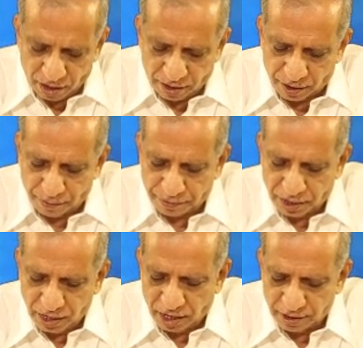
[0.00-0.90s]
if
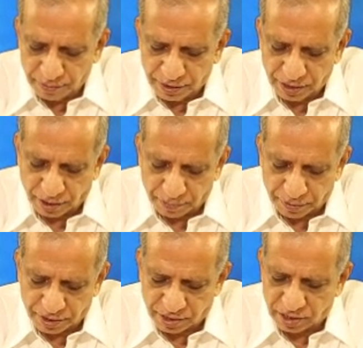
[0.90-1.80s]
A and B
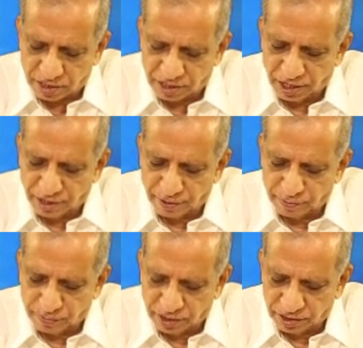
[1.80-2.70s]
represent real
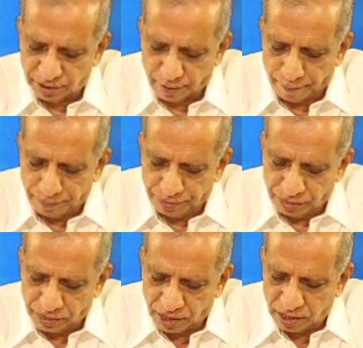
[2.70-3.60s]
numbers,
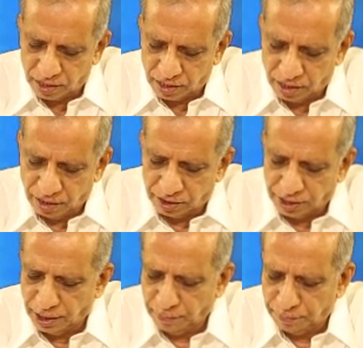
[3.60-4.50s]
then
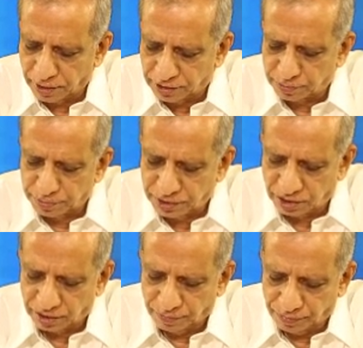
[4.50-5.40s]
A plus
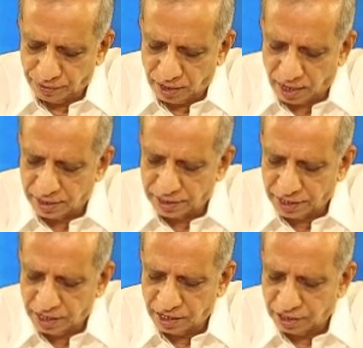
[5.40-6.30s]
B and
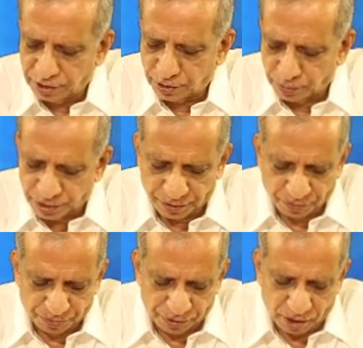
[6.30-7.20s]
A into B
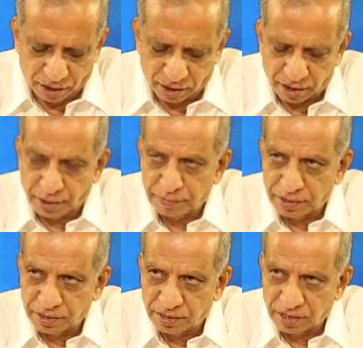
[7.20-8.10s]

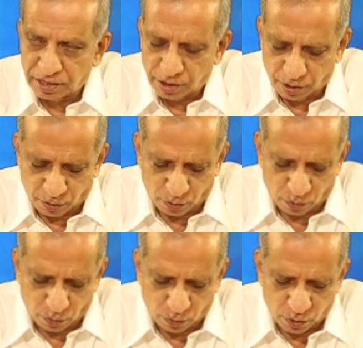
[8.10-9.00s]
represent
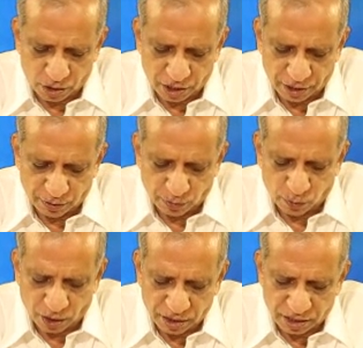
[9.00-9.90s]
only
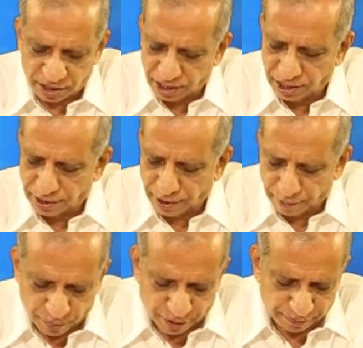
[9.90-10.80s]
one real
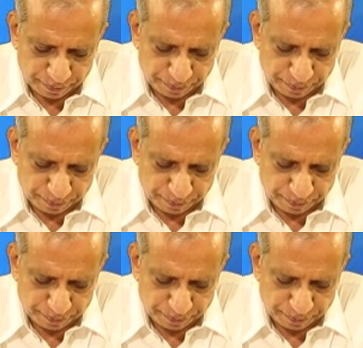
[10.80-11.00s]
number.